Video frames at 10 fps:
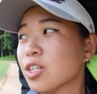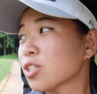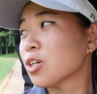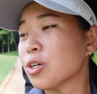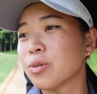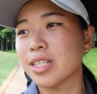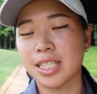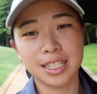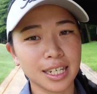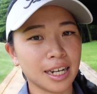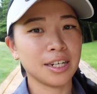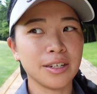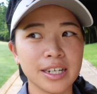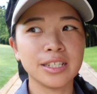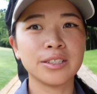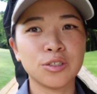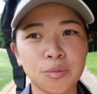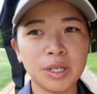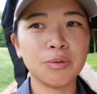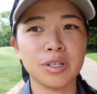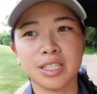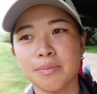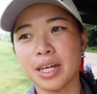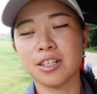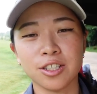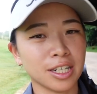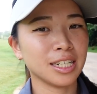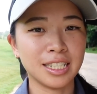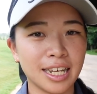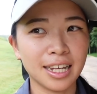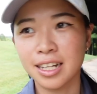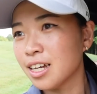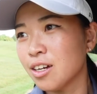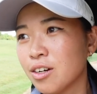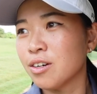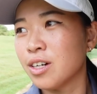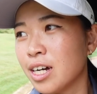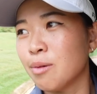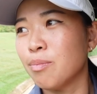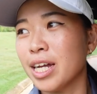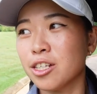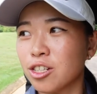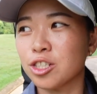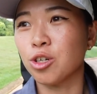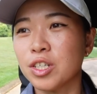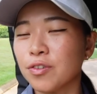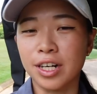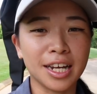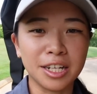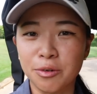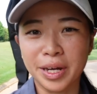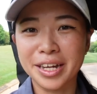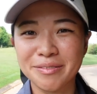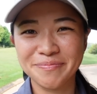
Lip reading: so the 6-iron to me was the better shot in that. Better shot choice for that anyway.